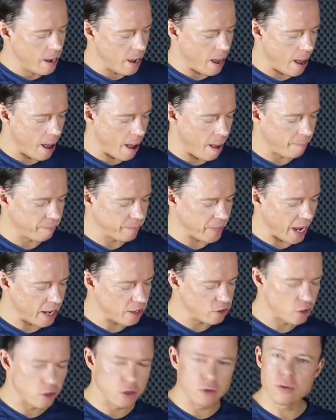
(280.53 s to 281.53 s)

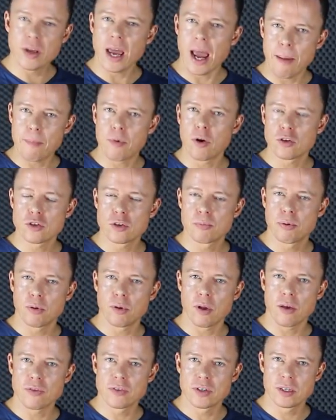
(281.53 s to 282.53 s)
and to do the hammer-ons and
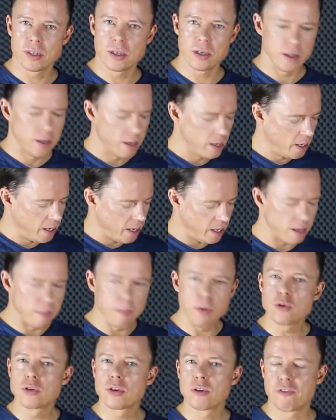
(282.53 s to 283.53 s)
pull-offs in the
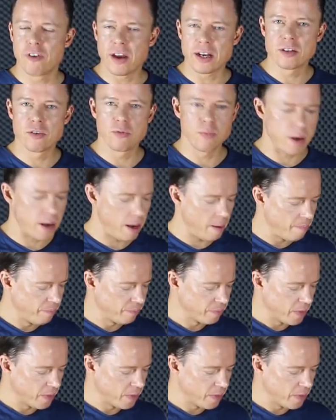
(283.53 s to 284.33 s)
most effective way.